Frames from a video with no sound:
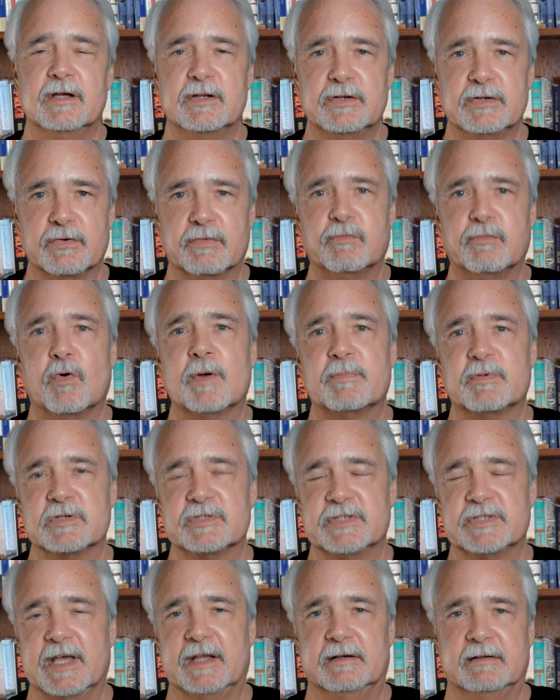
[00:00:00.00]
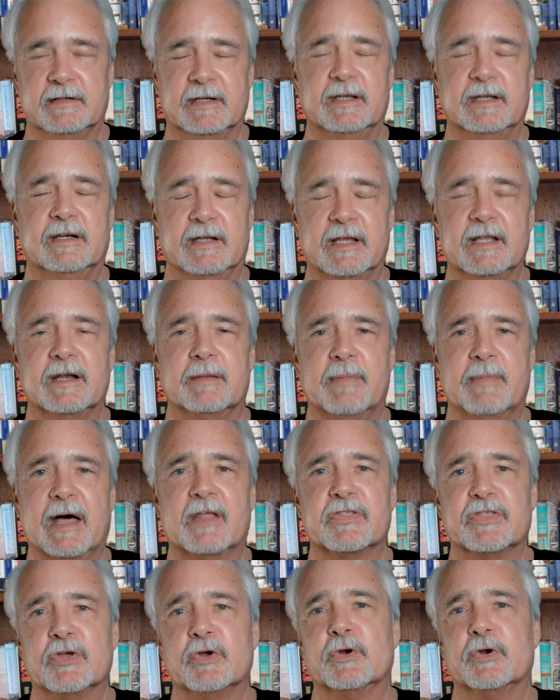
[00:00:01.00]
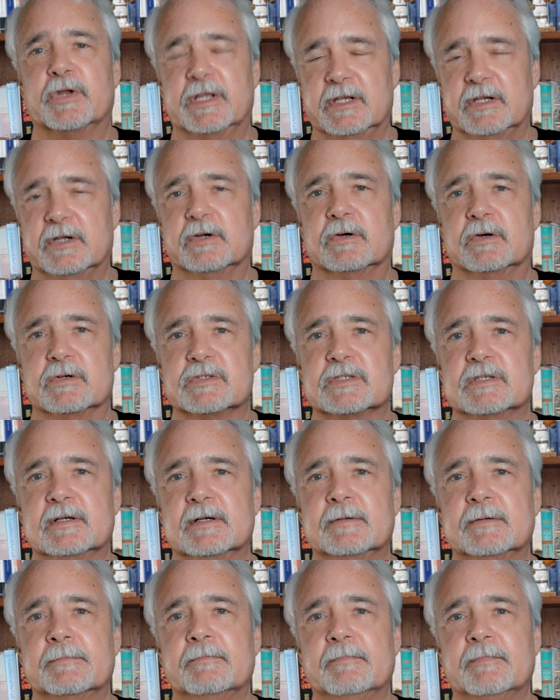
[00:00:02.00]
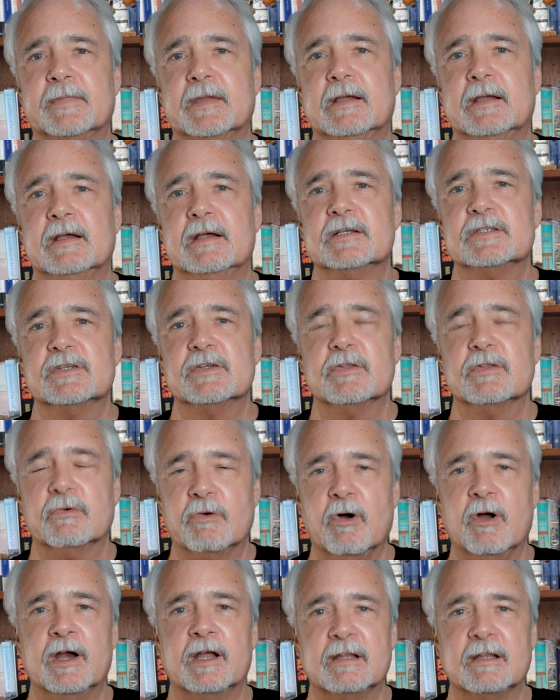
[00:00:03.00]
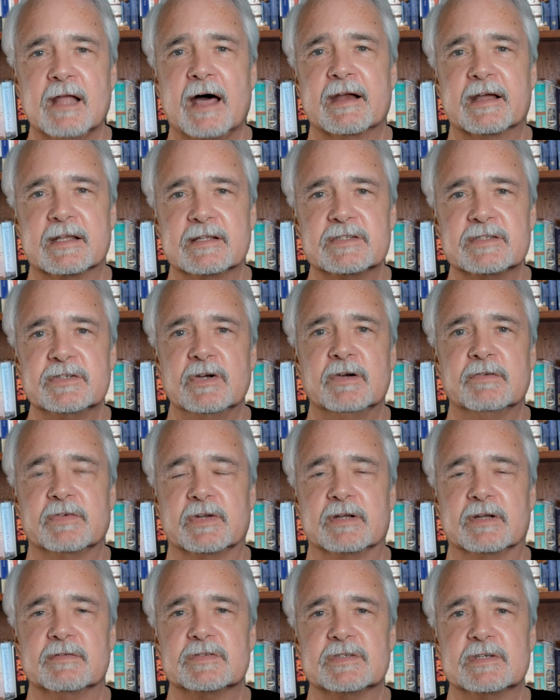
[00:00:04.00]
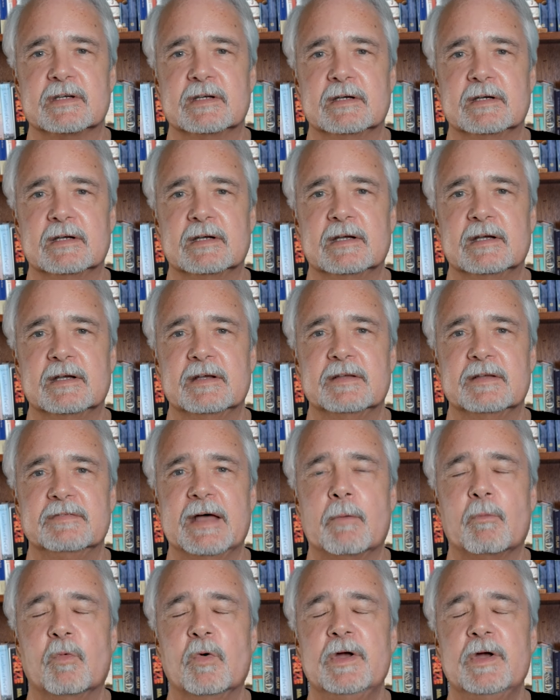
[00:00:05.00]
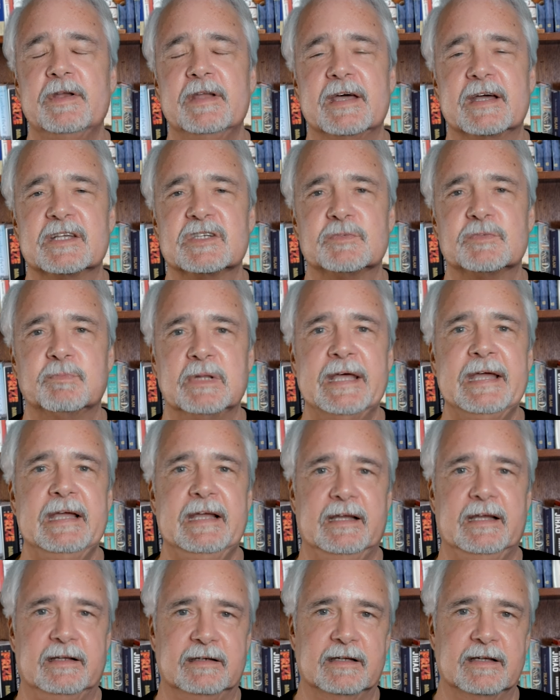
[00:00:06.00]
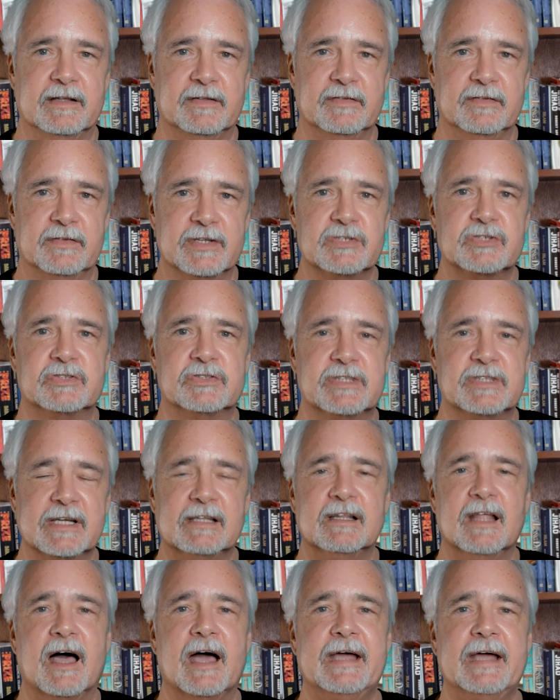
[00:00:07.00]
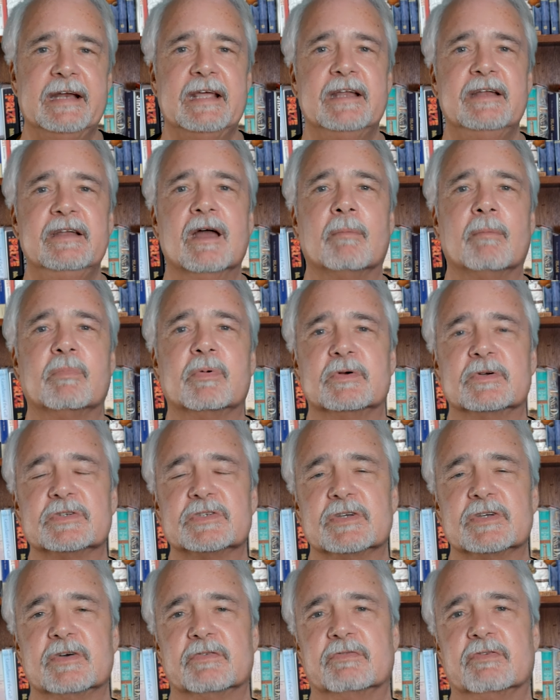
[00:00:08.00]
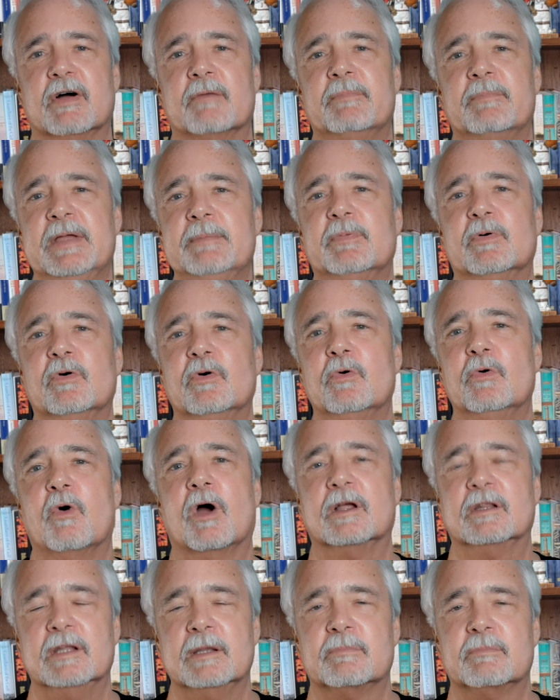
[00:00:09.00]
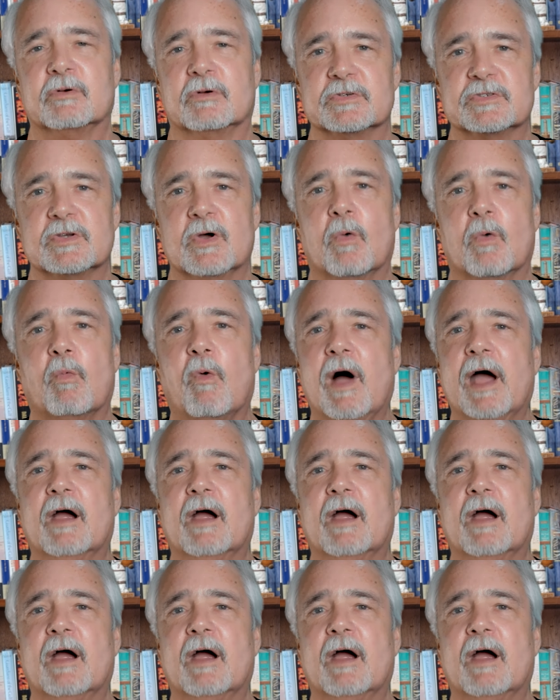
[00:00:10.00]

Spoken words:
to 4% in about 30 years. So there aren't a lot of conservatives. That wouldn't explain this decline in numbers from people who are liberals. Why